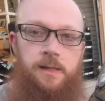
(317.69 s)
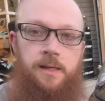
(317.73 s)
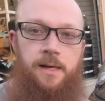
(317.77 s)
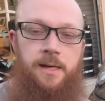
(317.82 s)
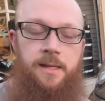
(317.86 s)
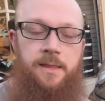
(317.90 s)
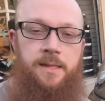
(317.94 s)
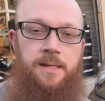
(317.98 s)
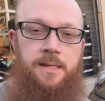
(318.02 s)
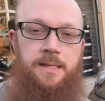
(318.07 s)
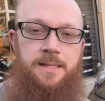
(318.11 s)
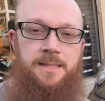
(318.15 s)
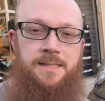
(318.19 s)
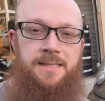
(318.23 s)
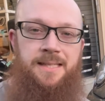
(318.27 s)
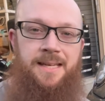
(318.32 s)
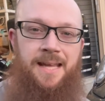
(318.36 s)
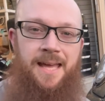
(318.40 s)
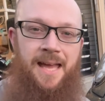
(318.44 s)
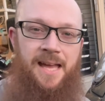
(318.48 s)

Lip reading: I think it's an